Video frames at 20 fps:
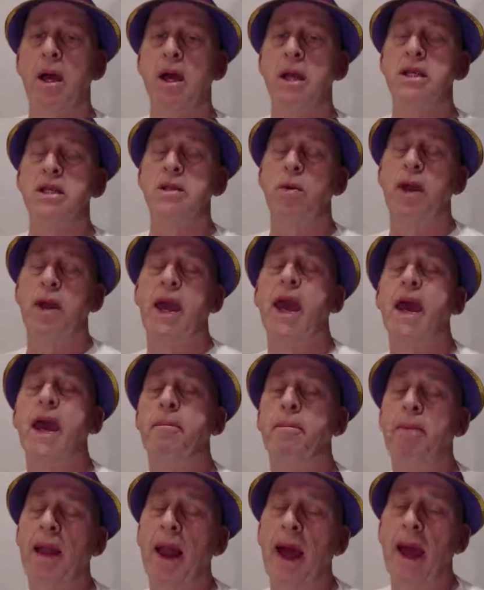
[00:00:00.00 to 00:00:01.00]
So we can
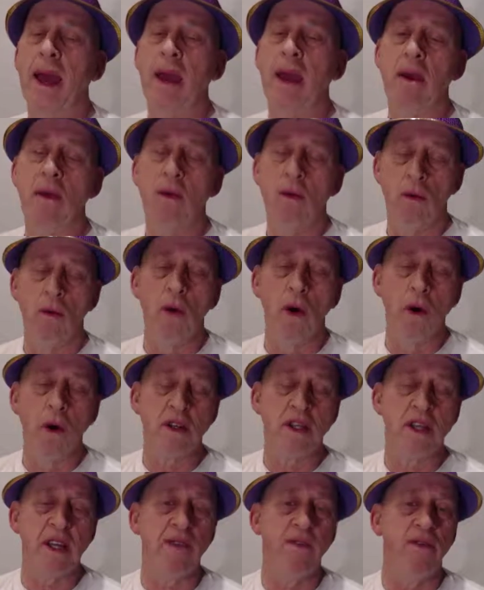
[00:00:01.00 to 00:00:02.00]
play rook
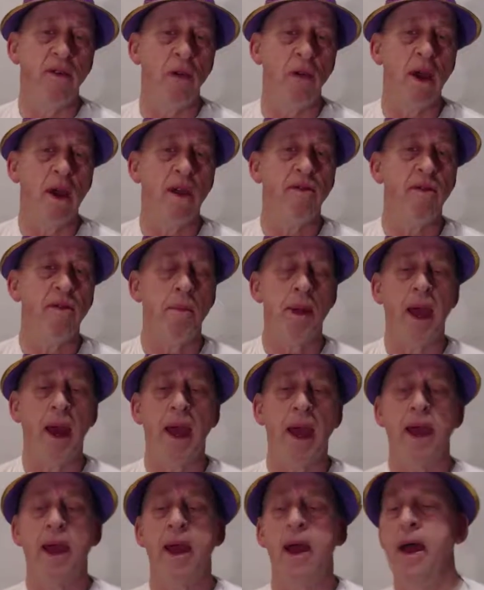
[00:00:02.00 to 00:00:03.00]
d4 here for
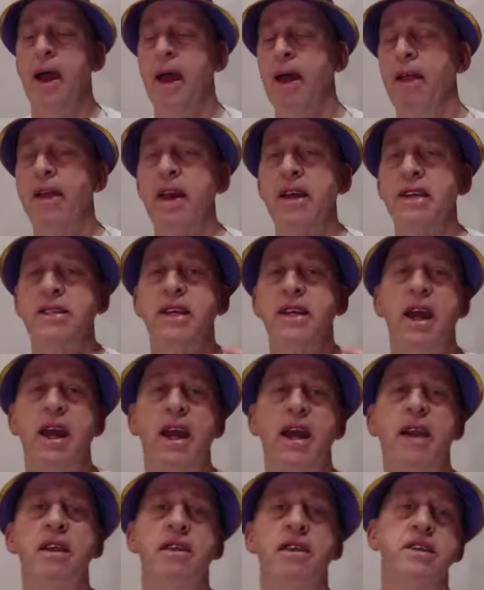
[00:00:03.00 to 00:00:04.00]
black. That's the
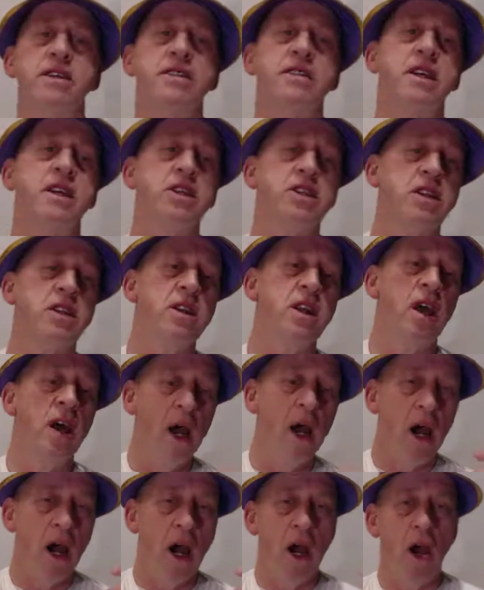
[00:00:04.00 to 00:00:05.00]
end of this session.
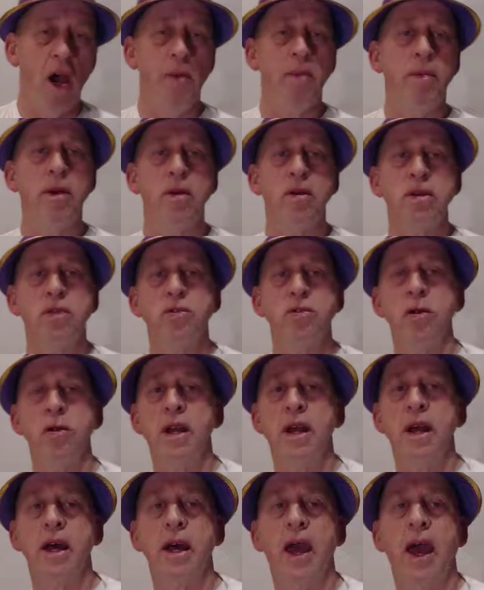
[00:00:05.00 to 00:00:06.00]
I hope you enjoyed
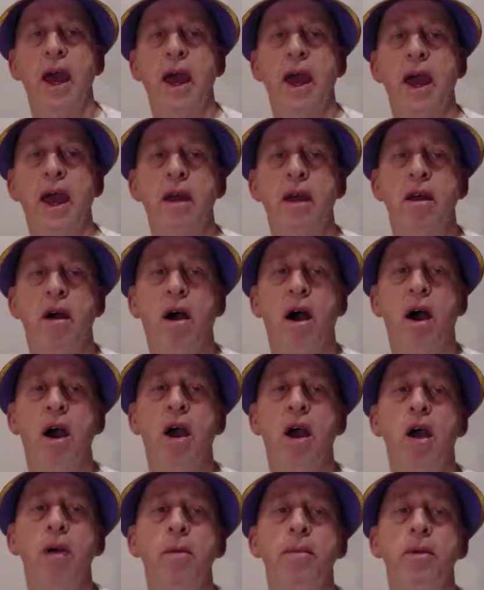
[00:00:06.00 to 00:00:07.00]
it, and I
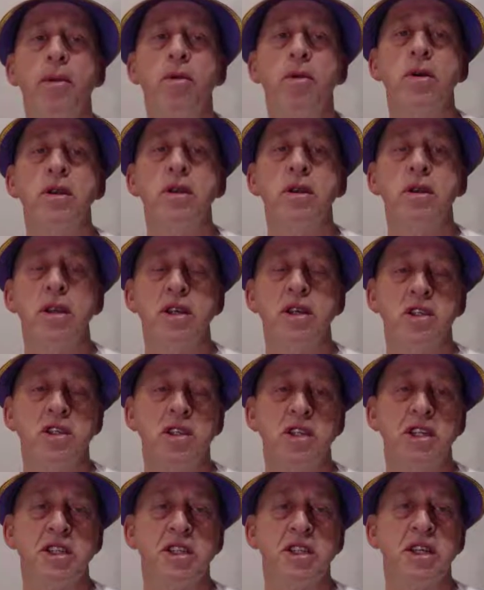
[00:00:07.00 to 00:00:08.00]
hope you're in this
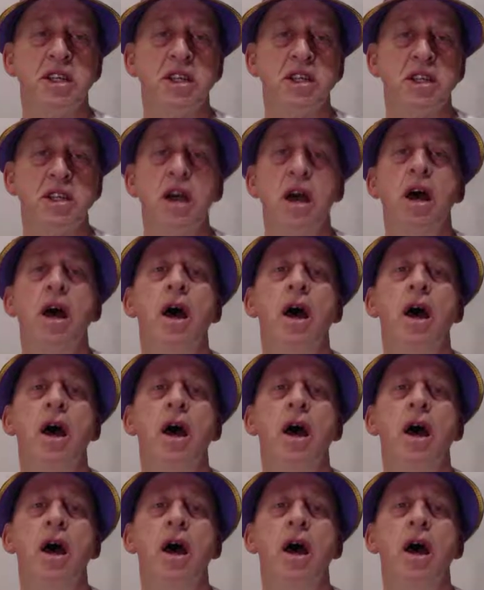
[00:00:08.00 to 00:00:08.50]
chess session.